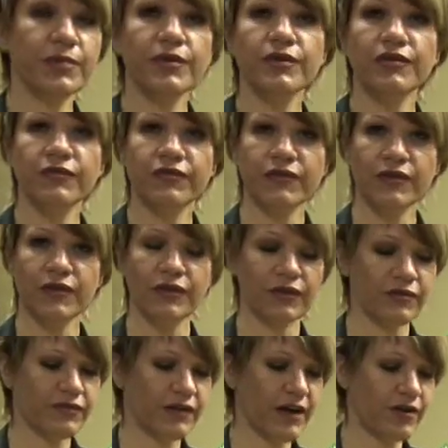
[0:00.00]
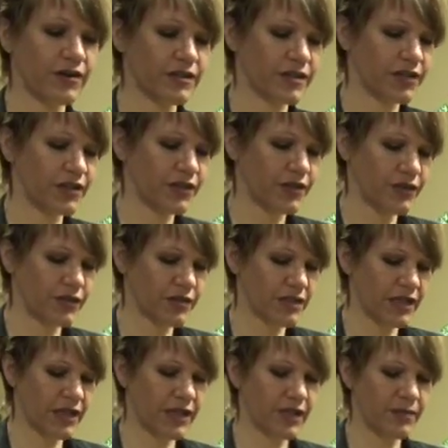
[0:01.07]
beautiful flower to use,
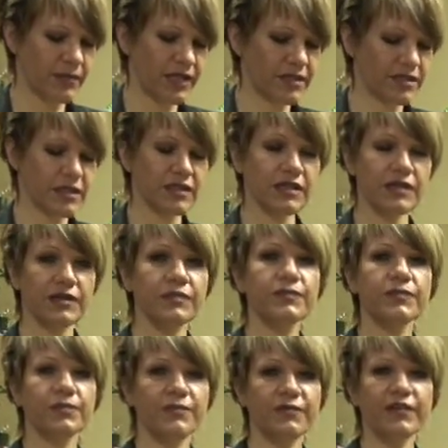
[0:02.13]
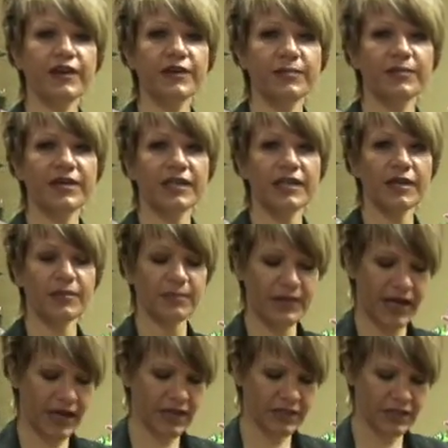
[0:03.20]
and it makes a very big
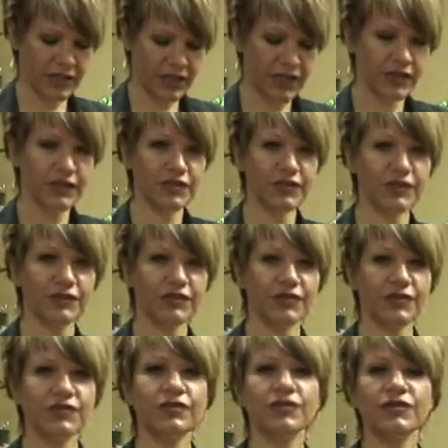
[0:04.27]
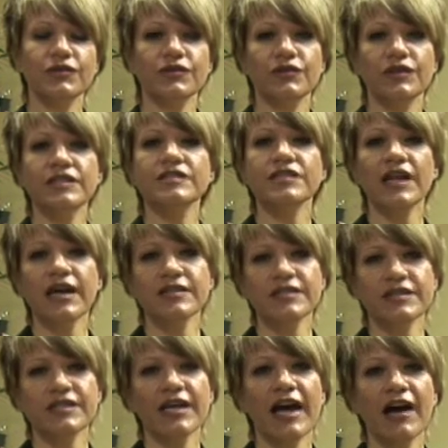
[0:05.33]
impact. It's
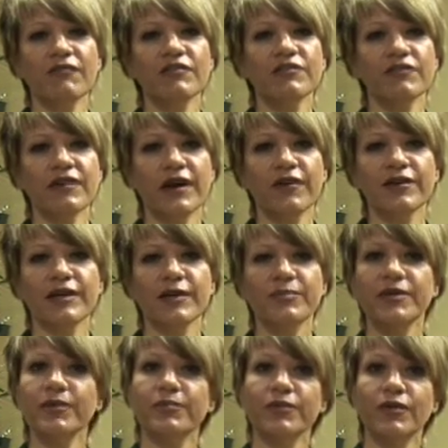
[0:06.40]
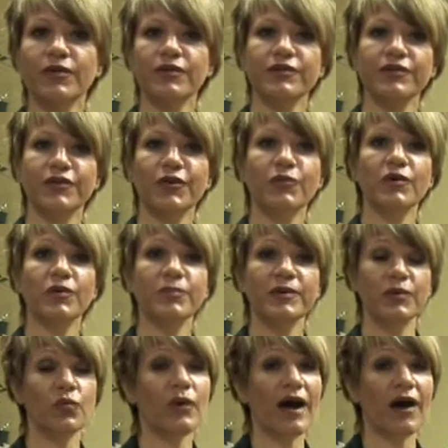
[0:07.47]
nice to have a flower that people, will
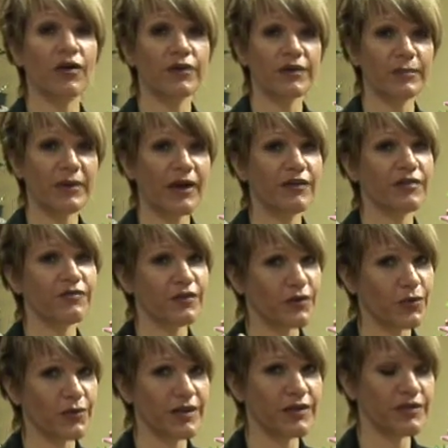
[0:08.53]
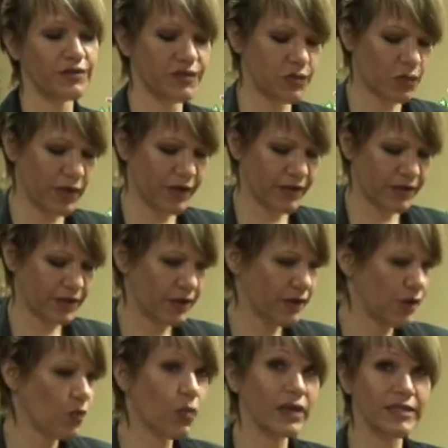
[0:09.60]
be wowed about if you're going to use
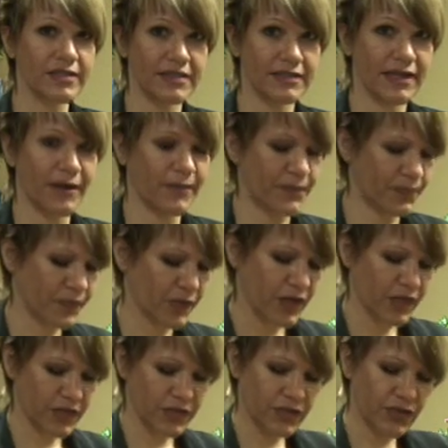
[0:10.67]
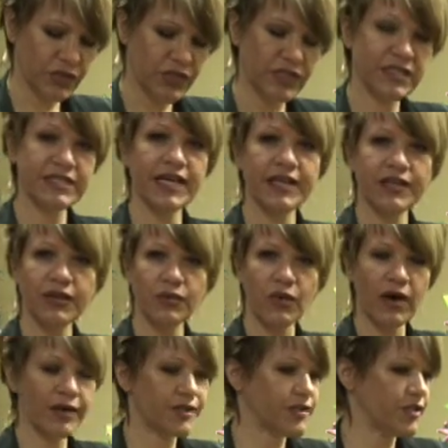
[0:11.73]
one stem. So just take the
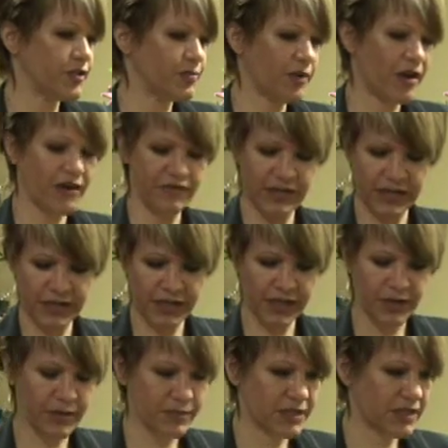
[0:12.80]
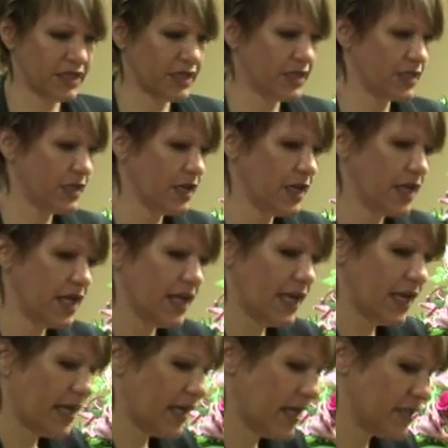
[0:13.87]
water tube off that it comes in,
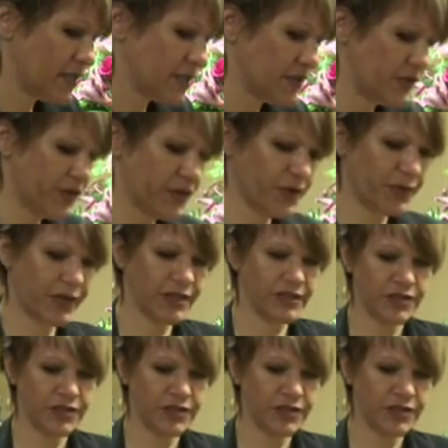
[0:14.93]
and you're going